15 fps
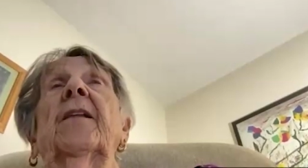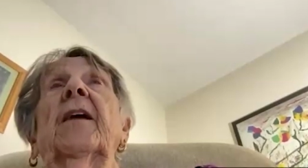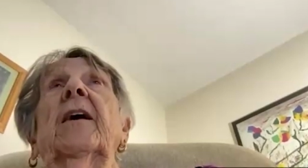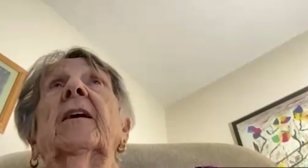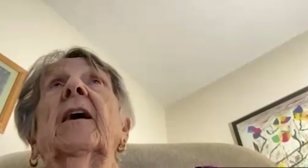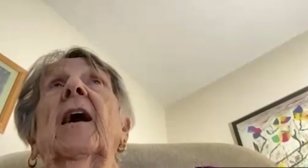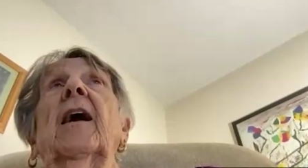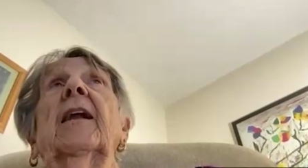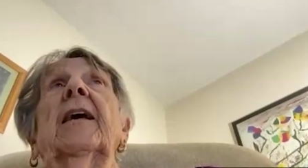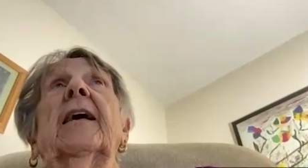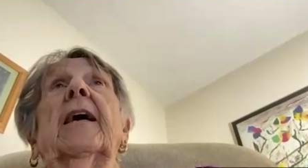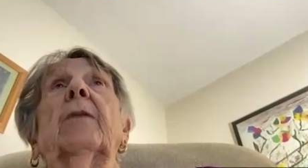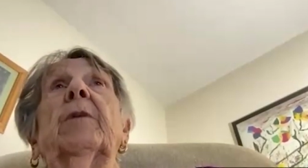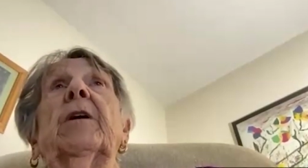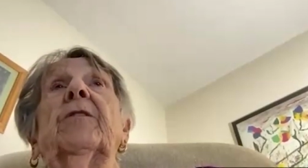then Connie
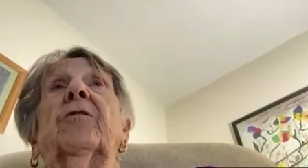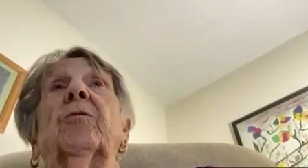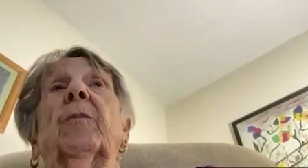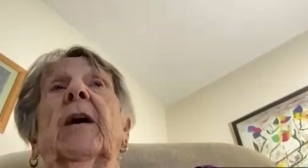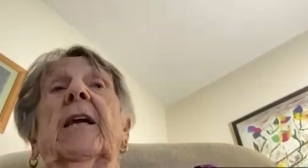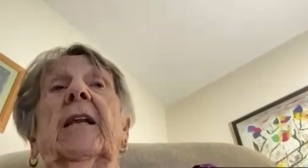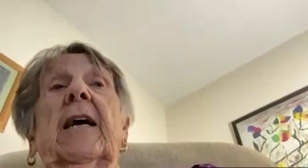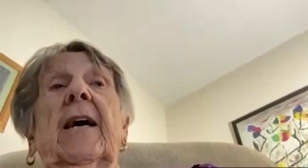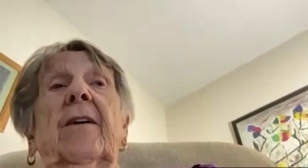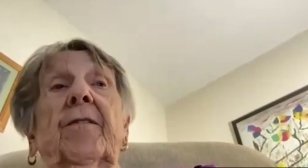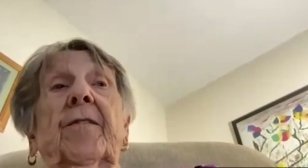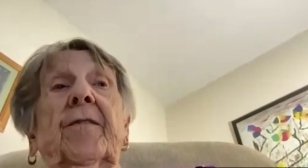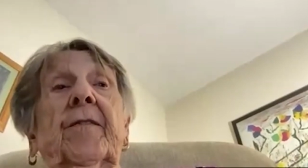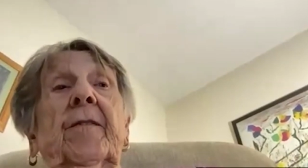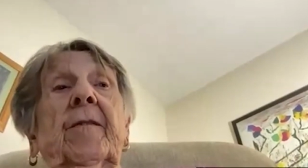came into my life
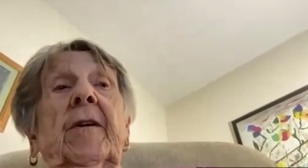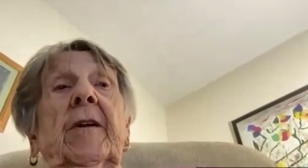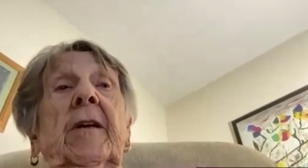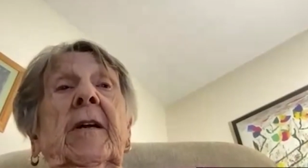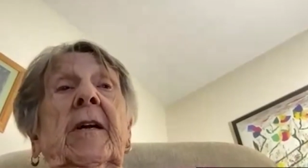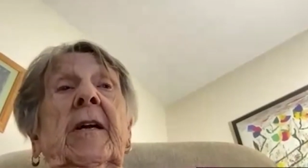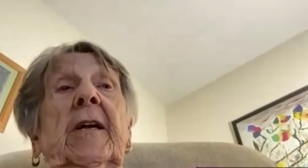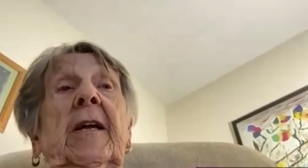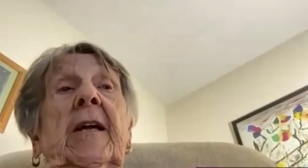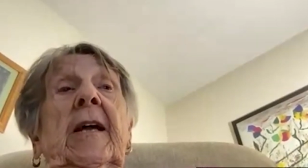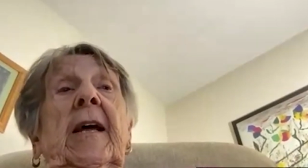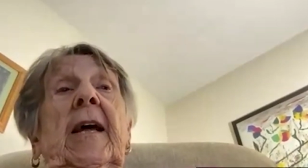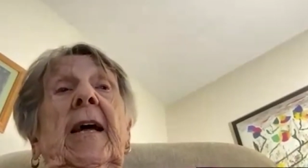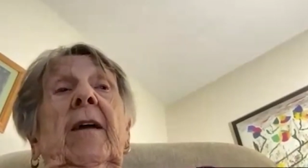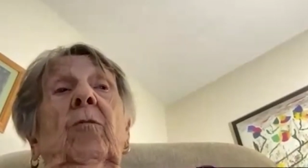
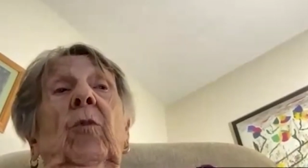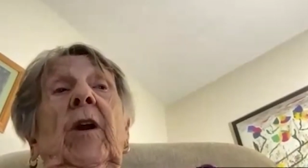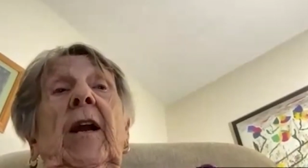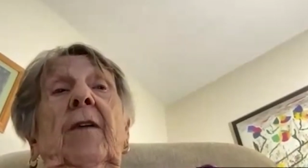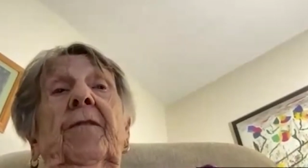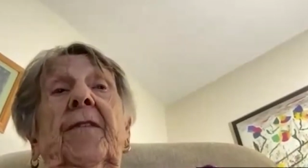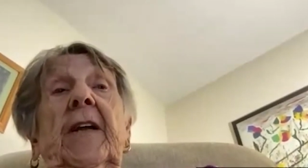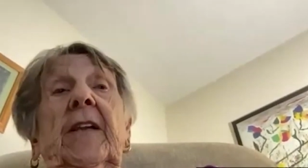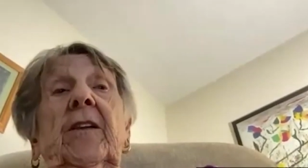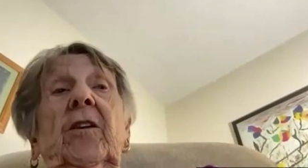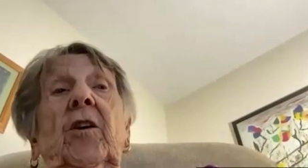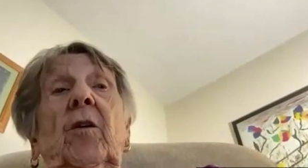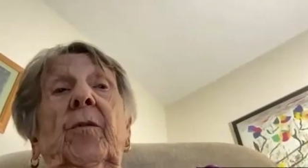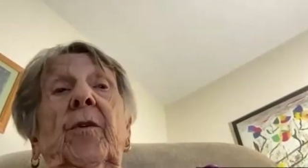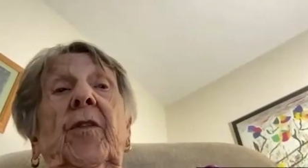and when I fell in
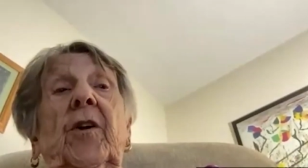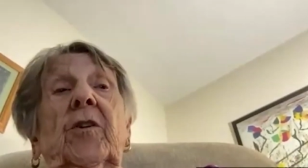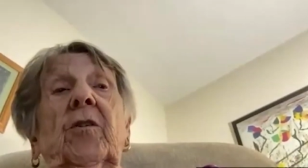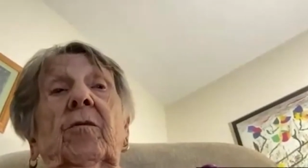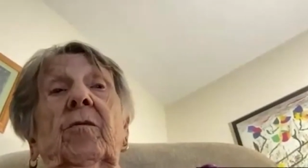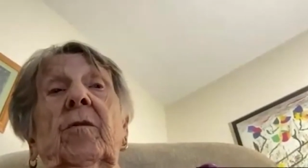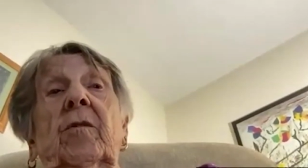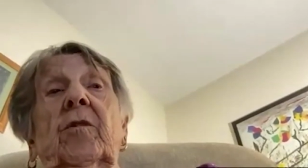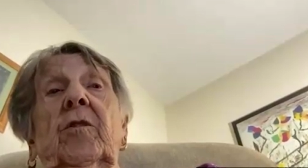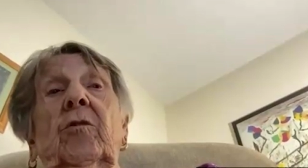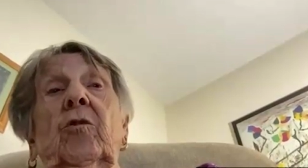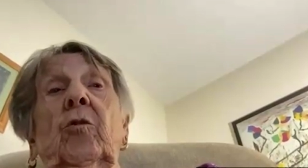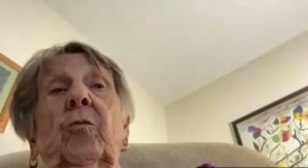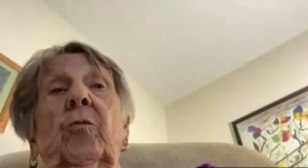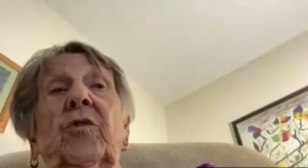love with her
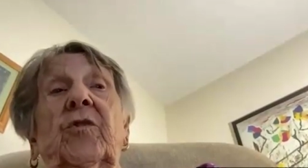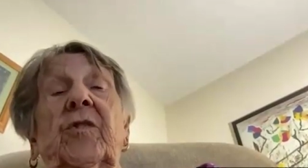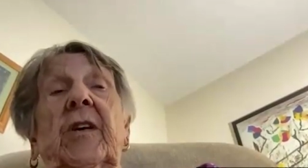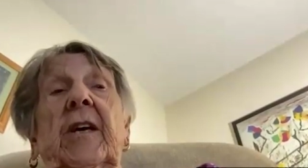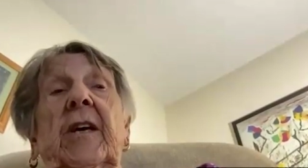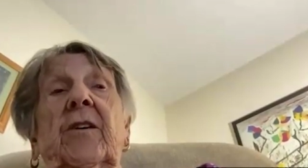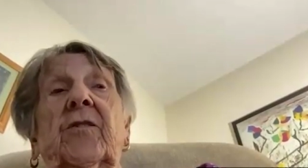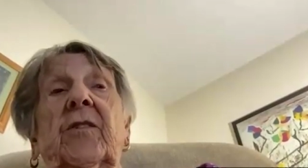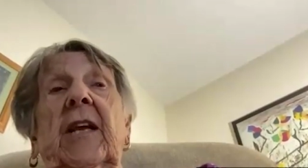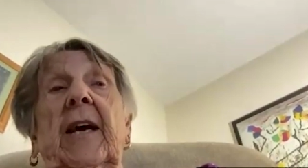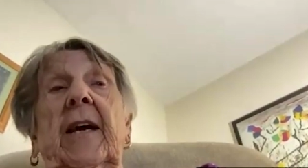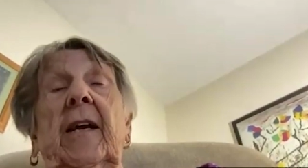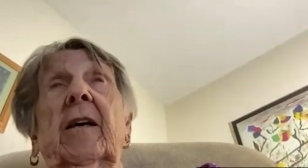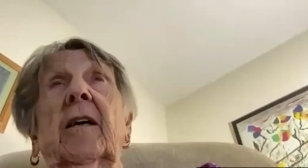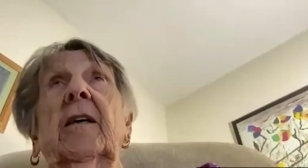numerous years
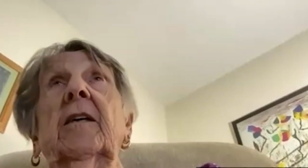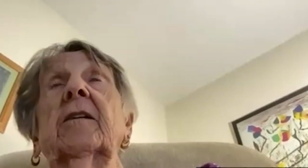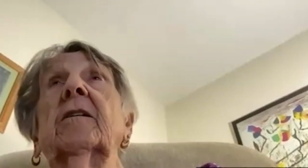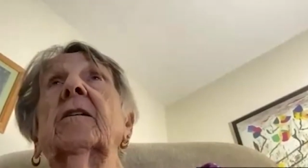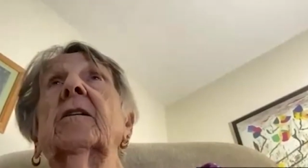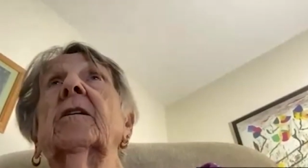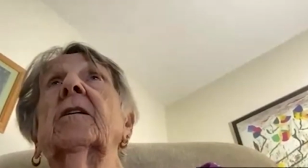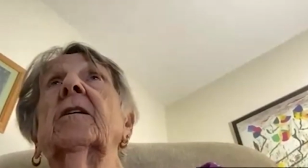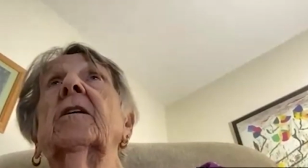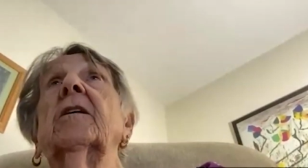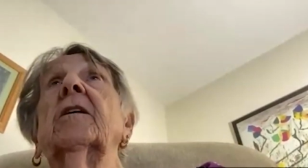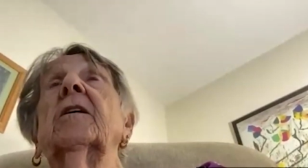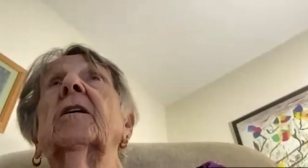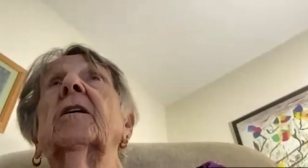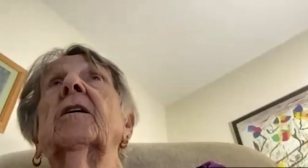later,
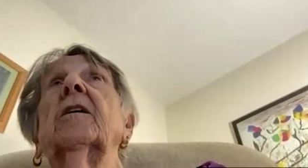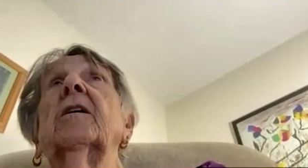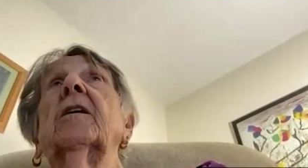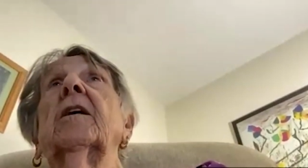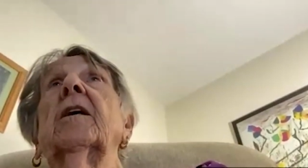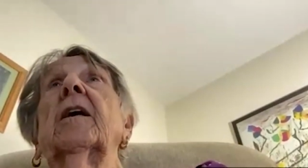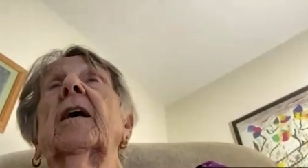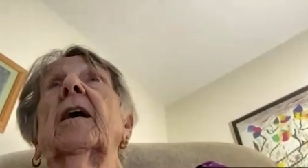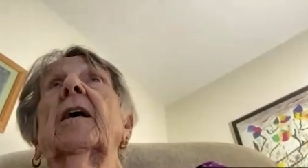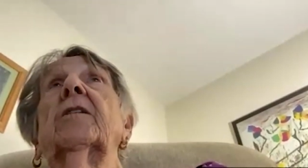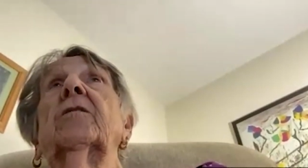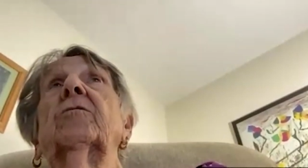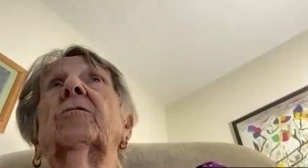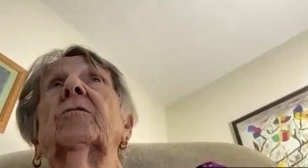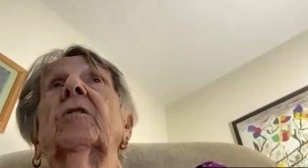
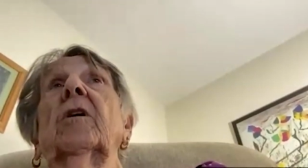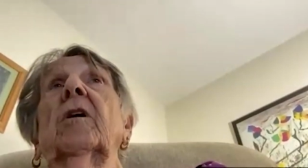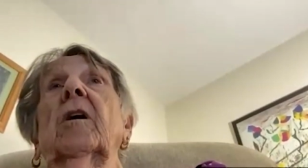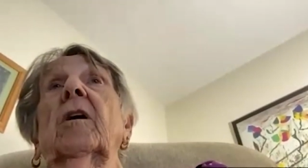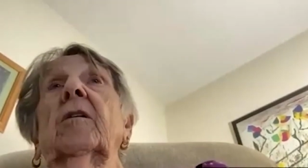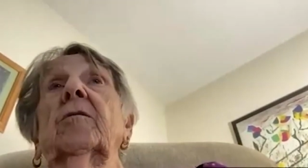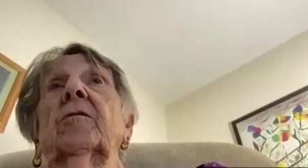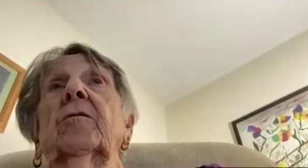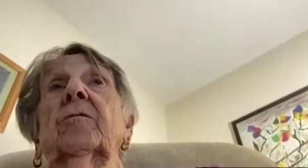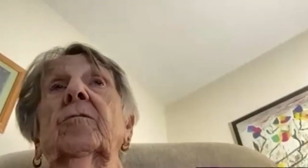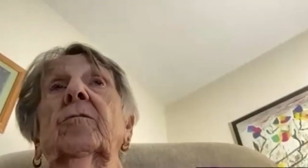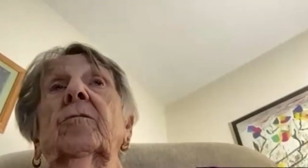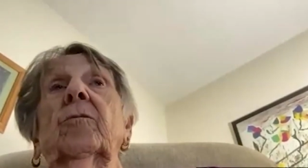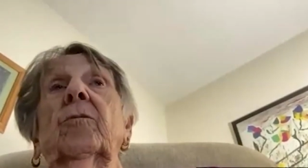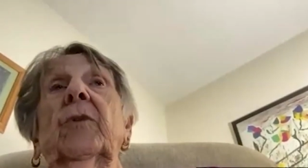and uh,
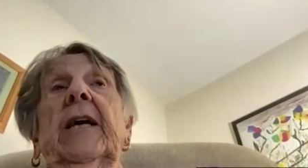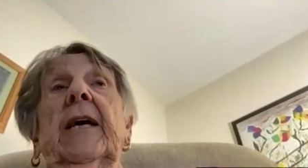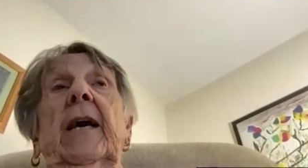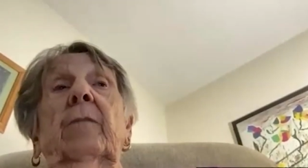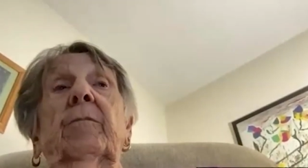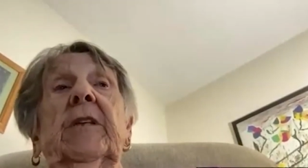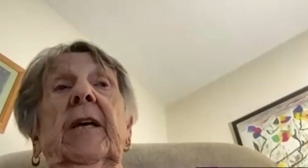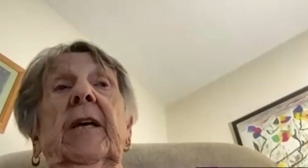we came